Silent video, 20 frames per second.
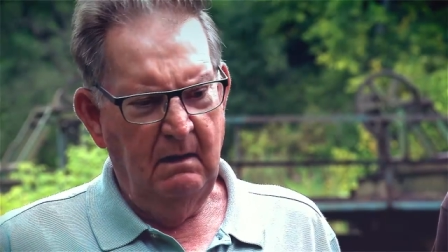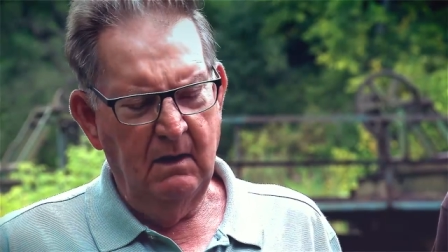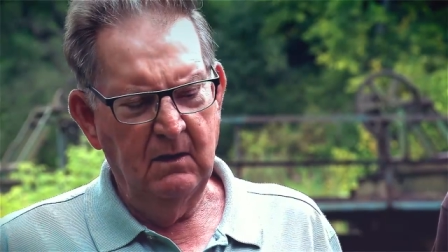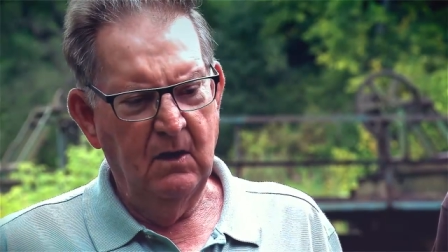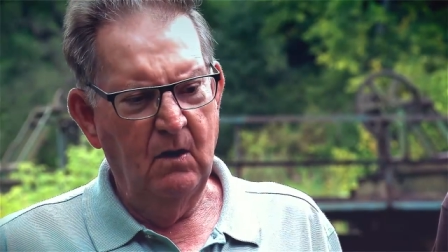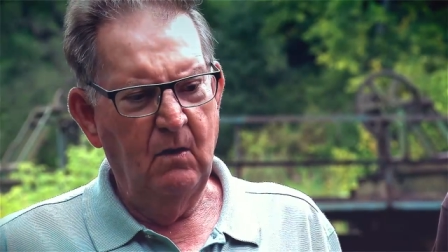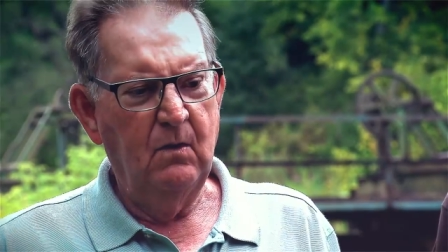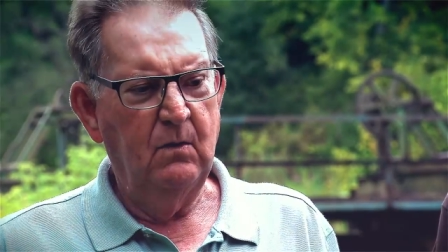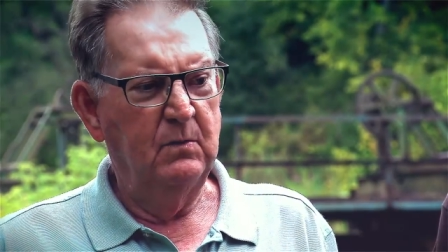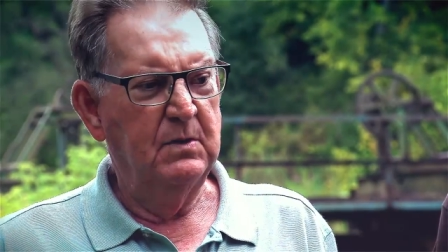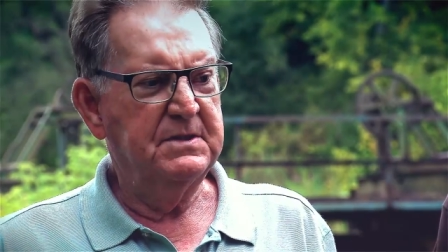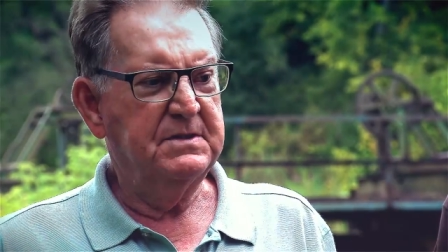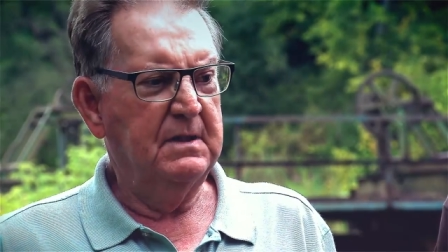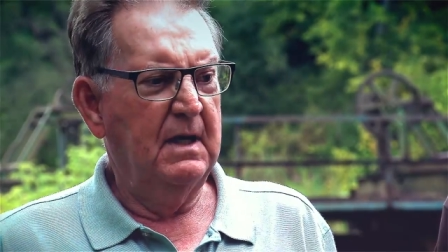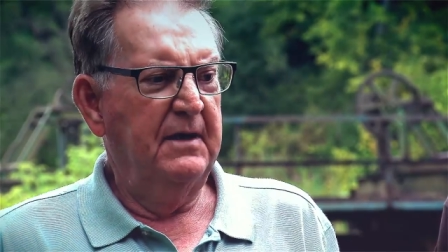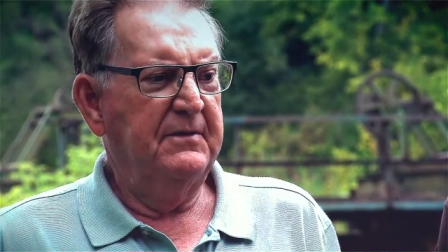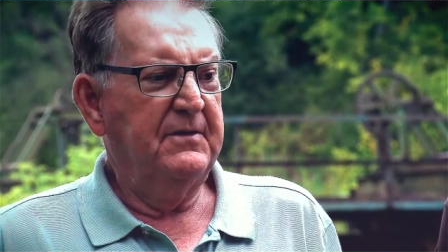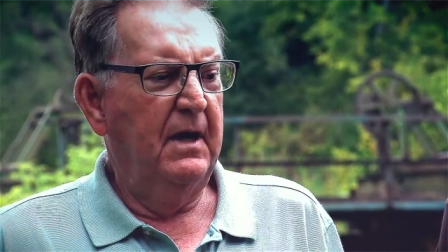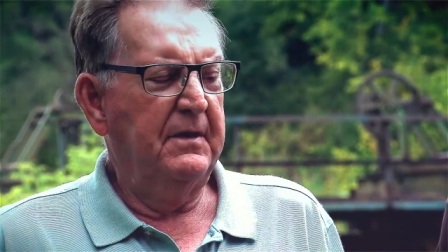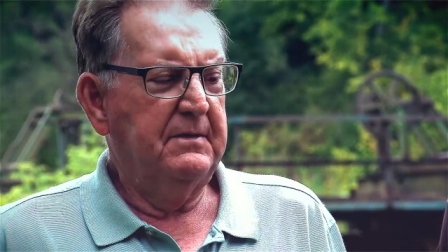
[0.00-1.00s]
Although it was,
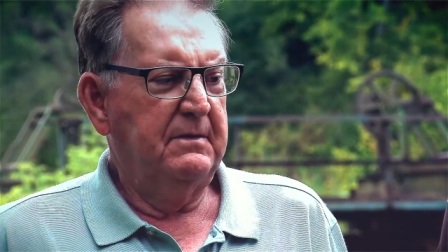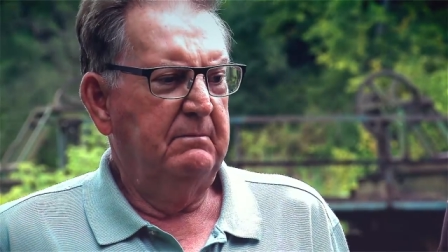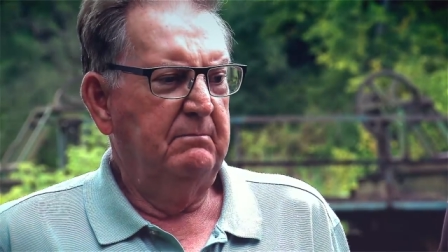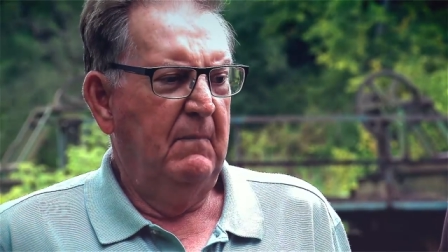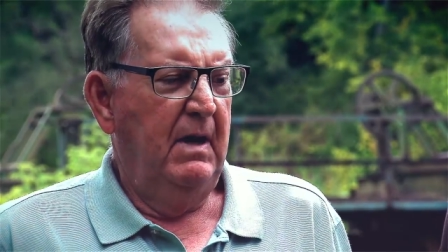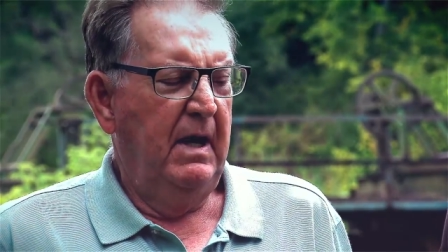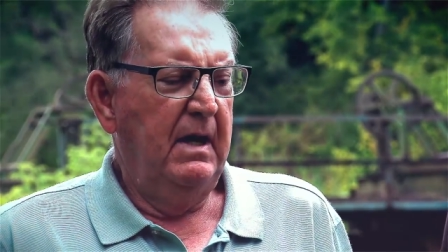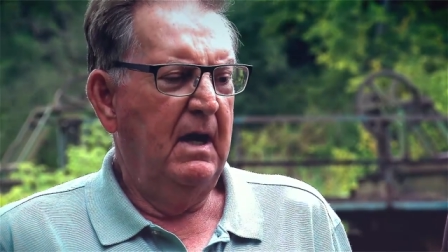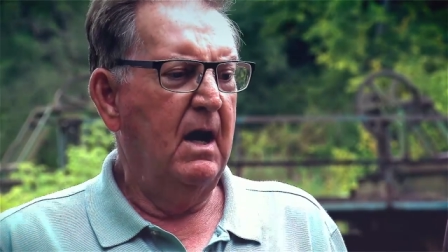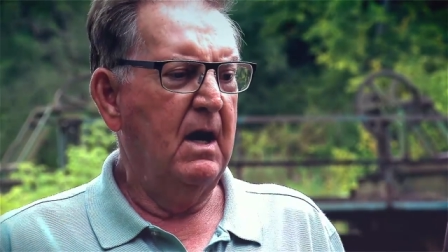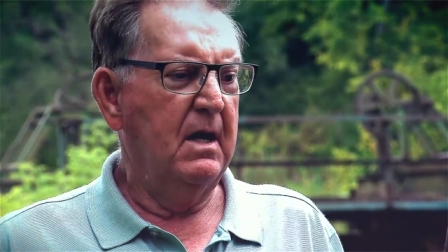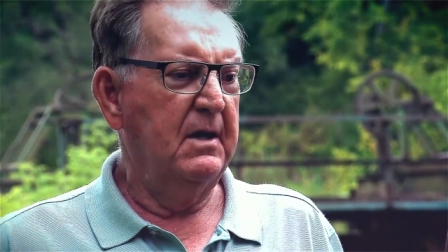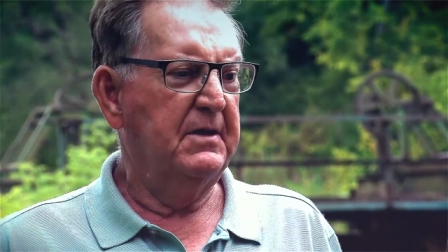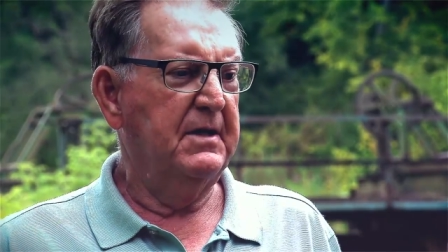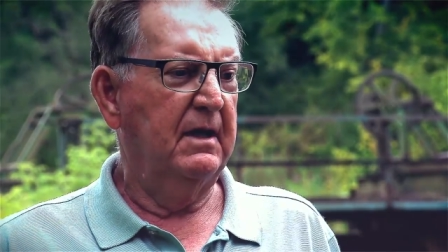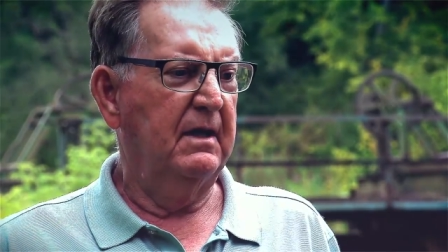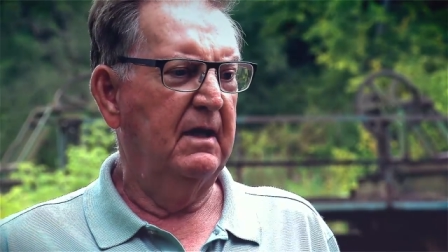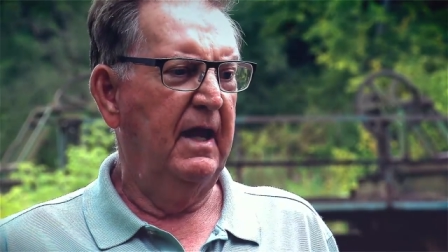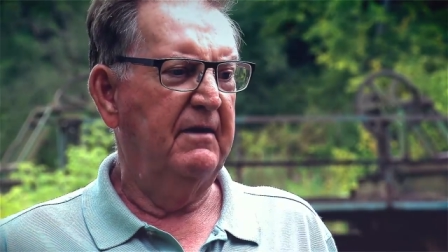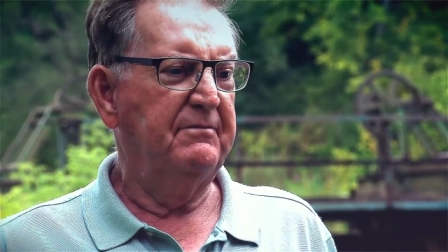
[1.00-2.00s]
I thought my heart
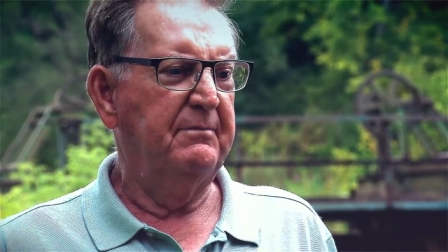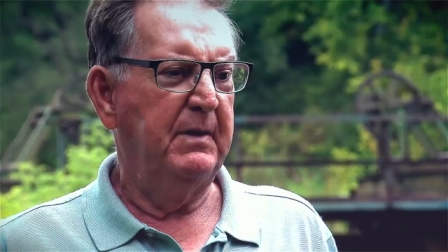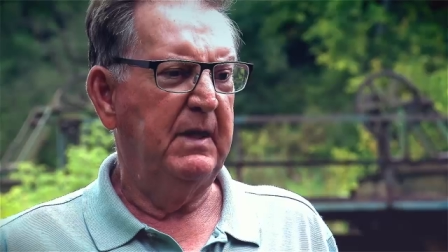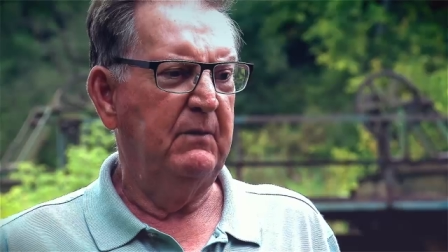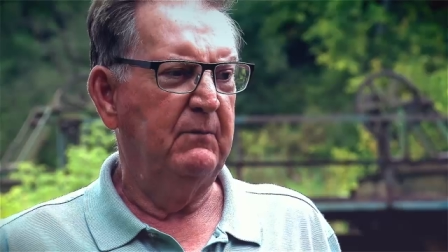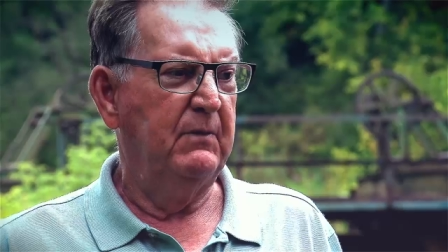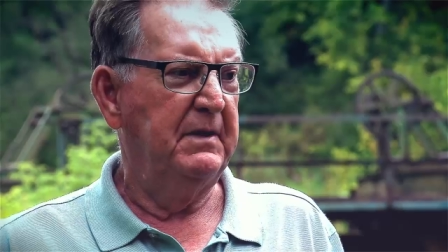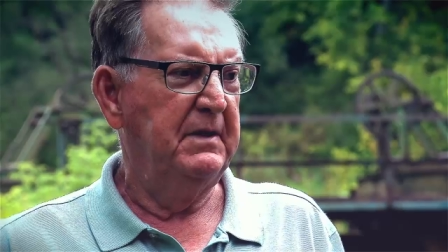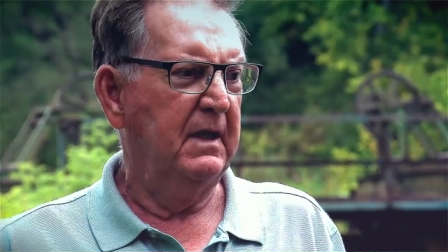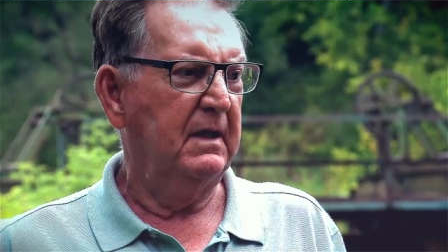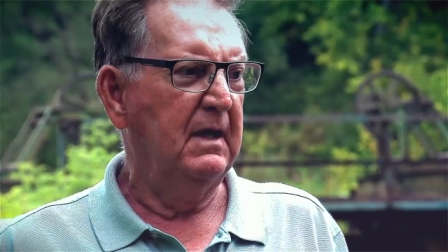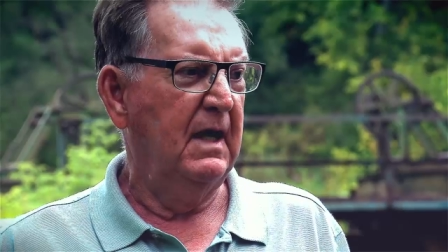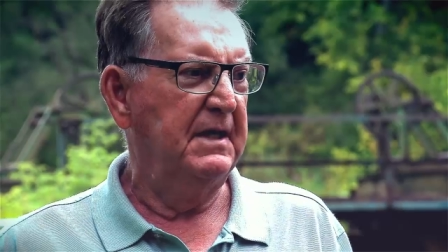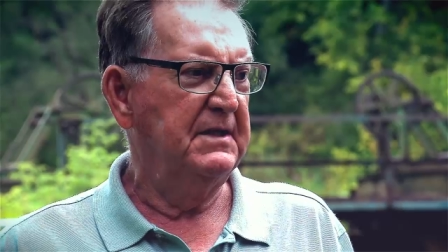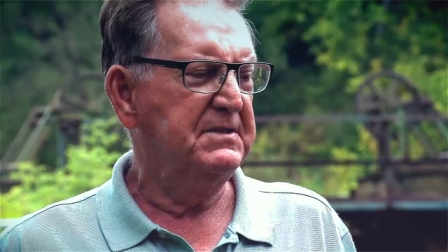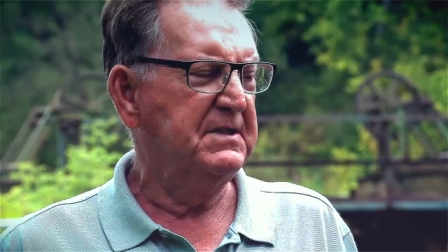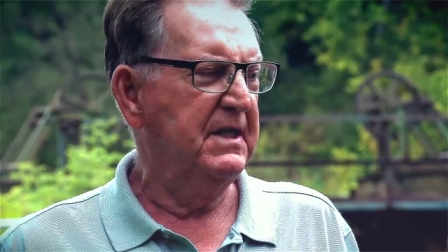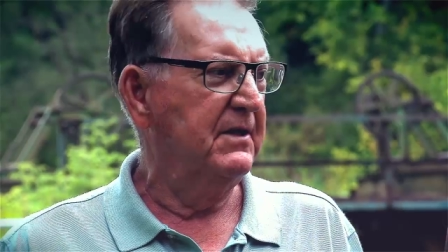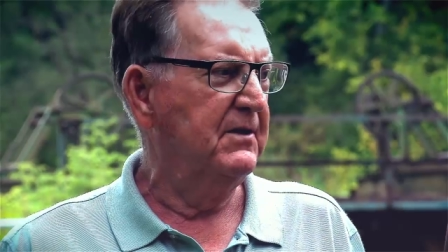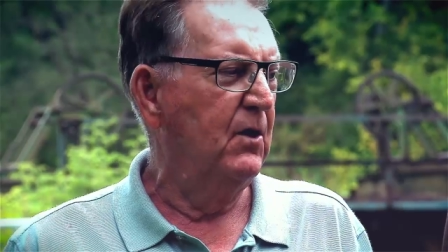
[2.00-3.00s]
had left me when the guy
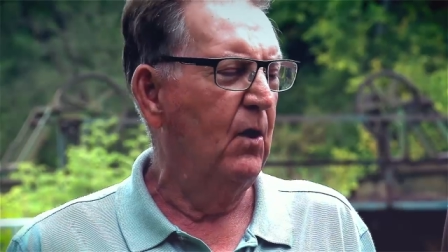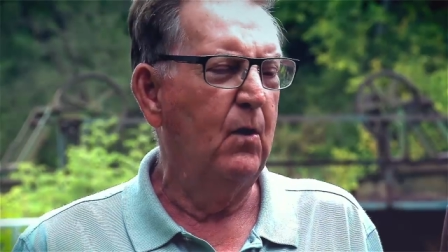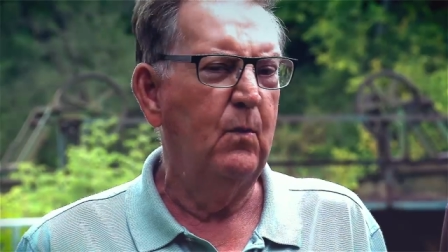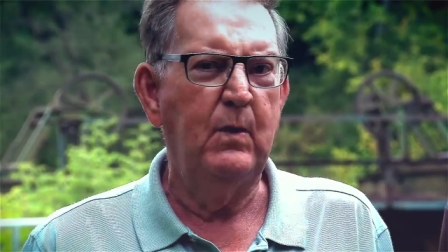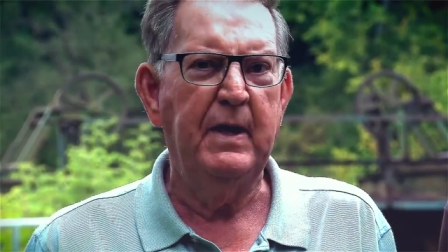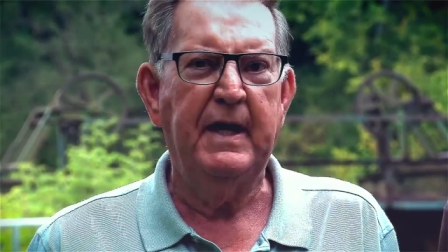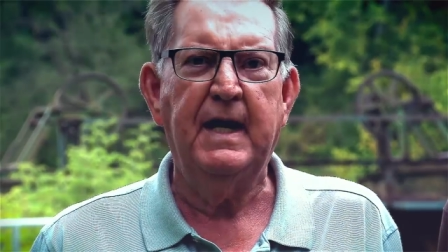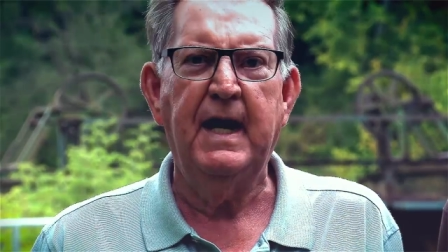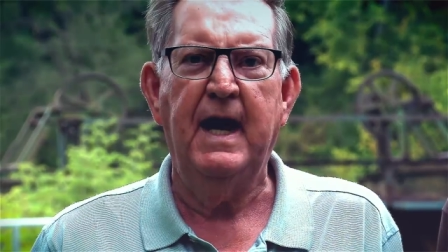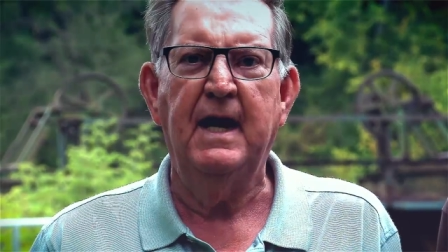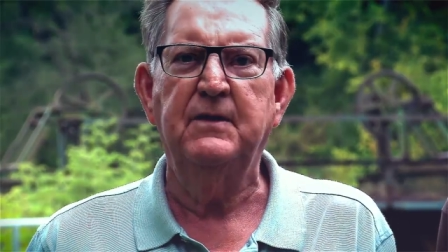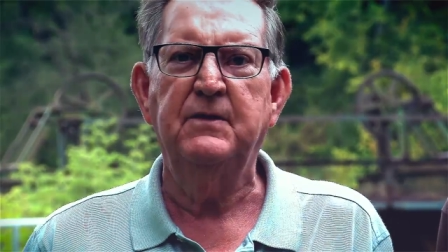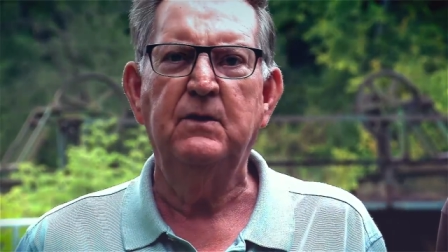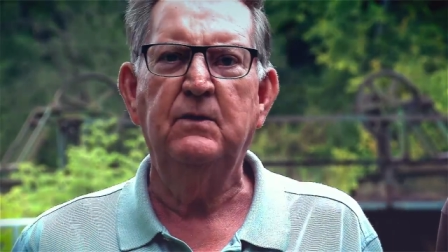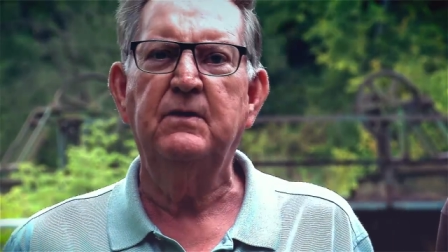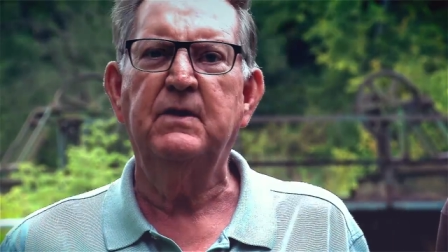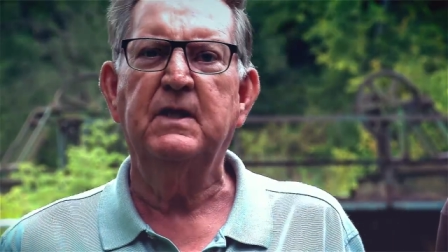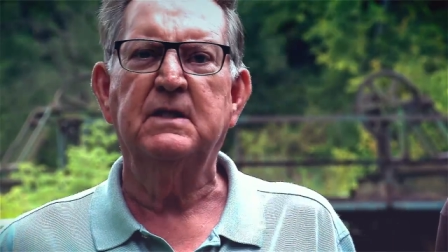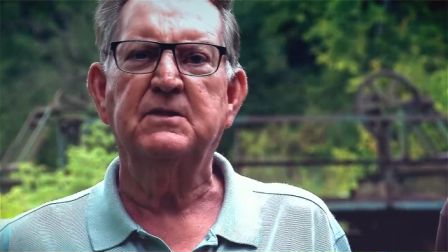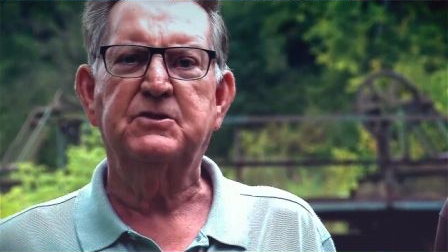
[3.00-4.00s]
said, no, we can't
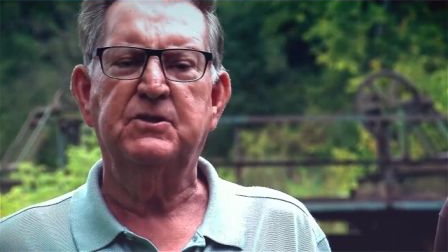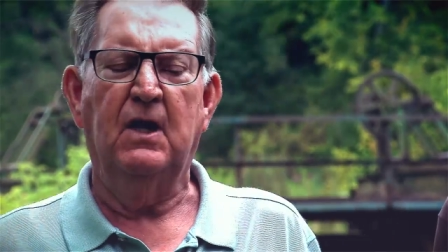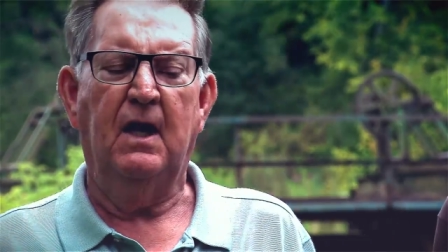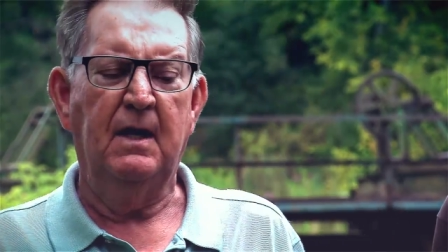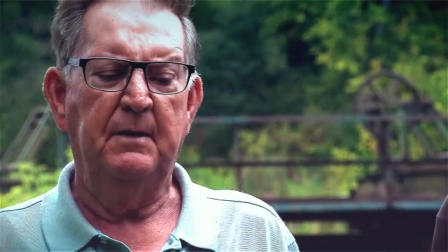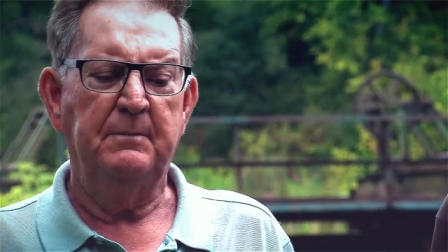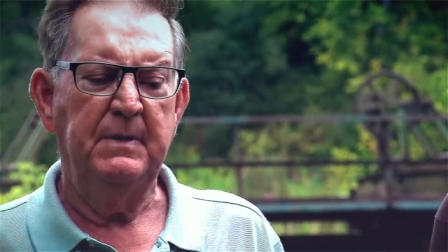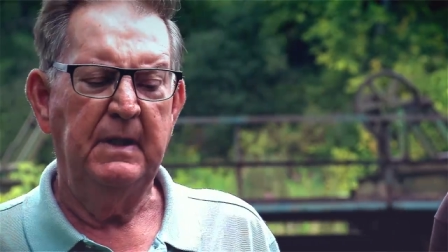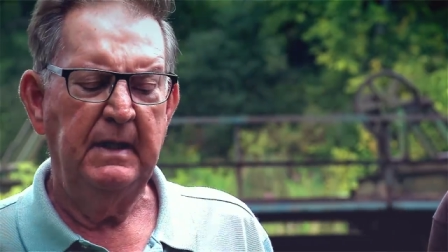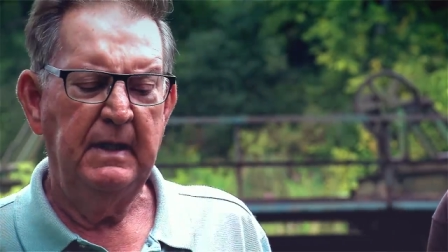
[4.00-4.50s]
do this job,